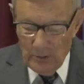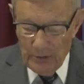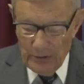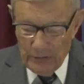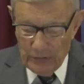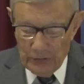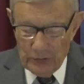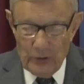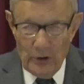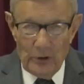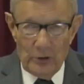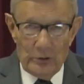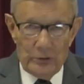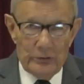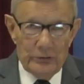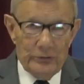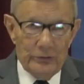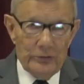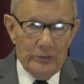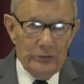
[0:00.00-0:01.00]
which
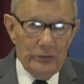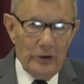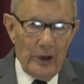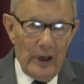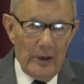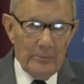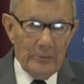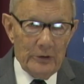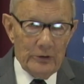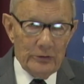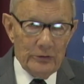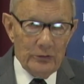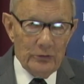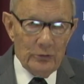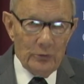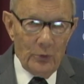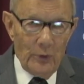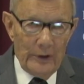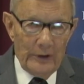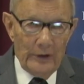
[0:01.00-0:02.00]
goes
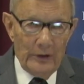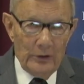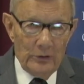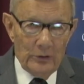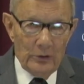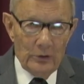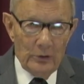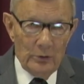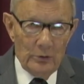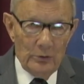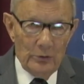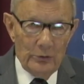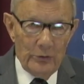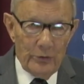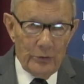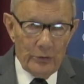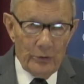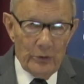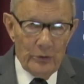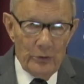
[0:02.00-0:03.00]
chapters
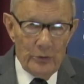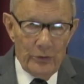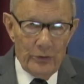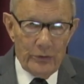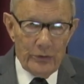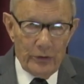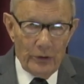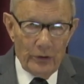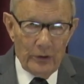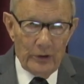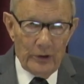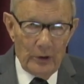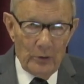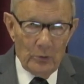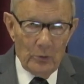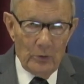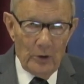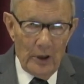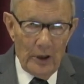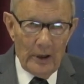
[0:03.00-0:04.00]
22 through
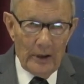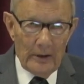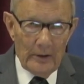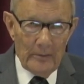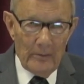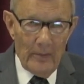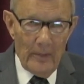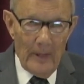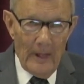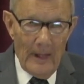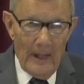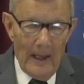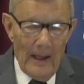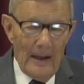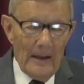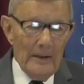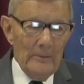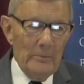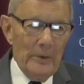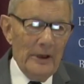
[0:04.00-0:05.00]
31.
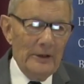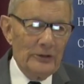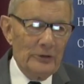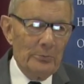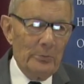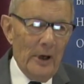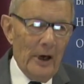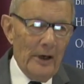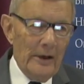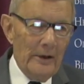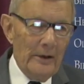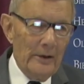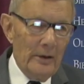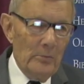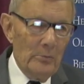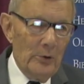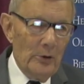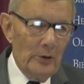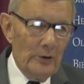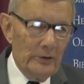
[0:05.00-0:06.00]
Best part
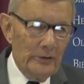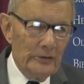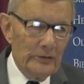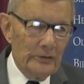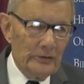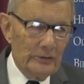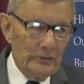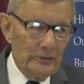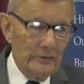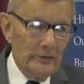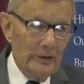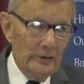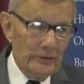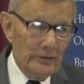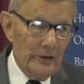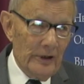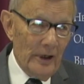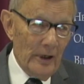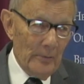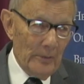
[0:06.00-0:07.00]
of the book is,
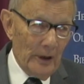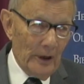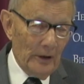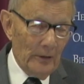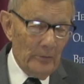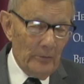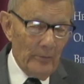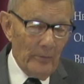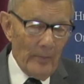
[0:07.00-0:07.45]
is coming.